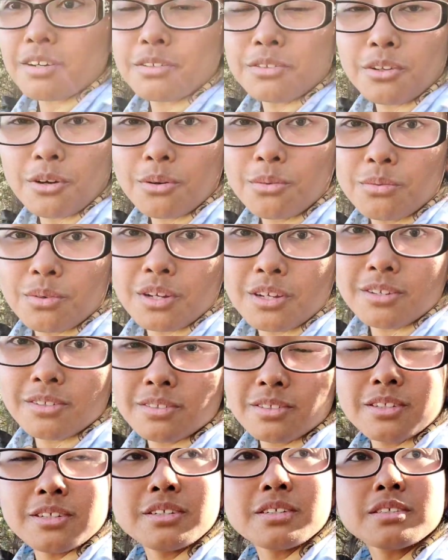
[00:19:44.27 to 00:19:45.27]
No
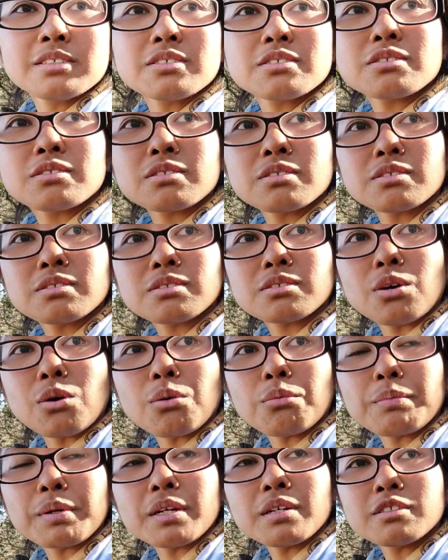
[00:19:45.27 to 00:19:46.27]
wind, just
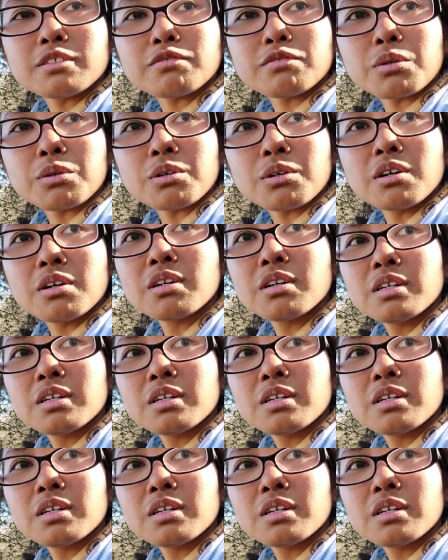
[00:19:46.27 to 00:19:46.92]
so peaceful.